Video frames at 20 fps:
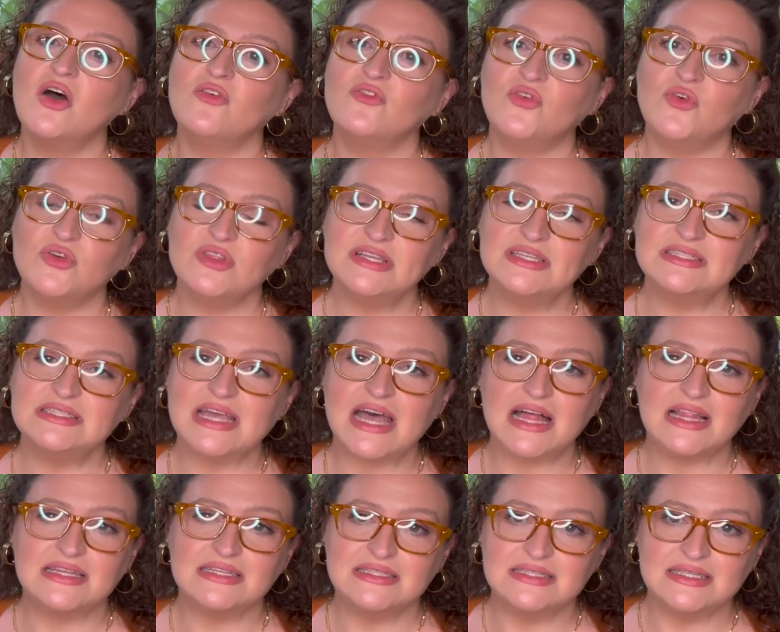for the
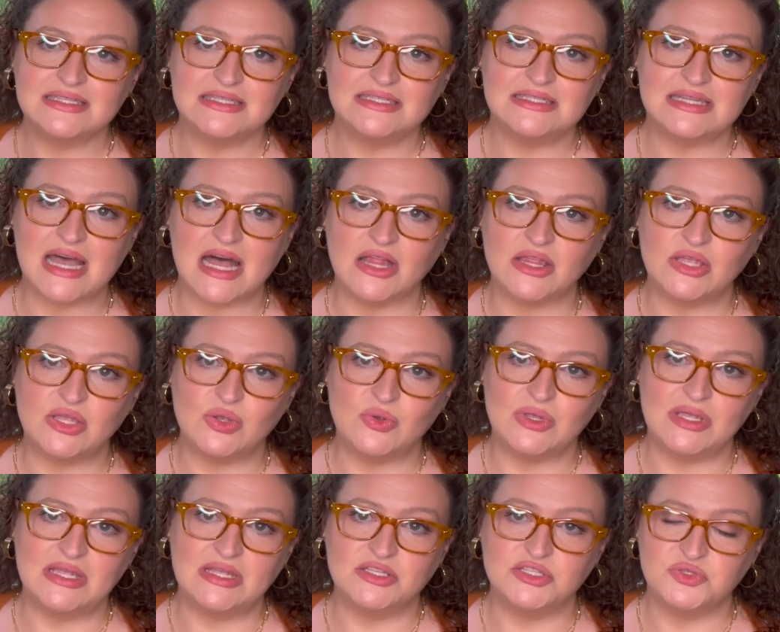stylist to style you
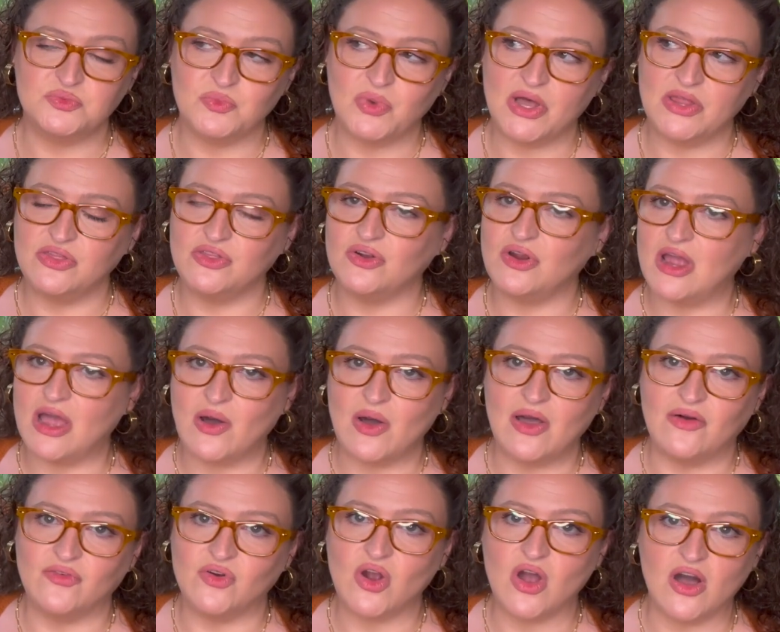each month or
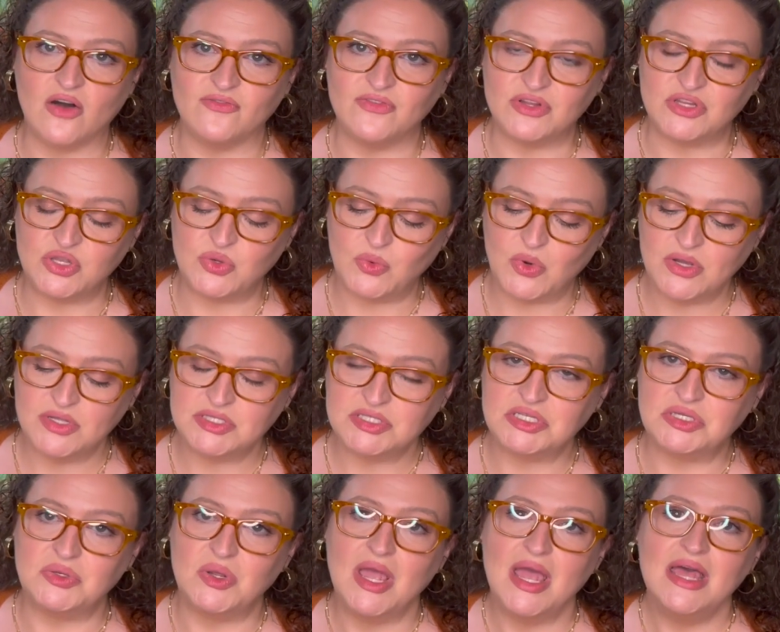however often you want
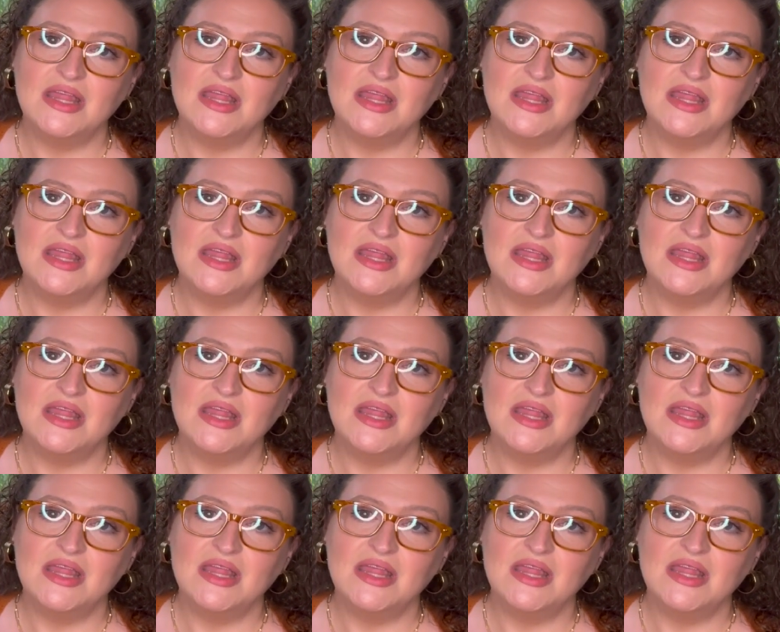to.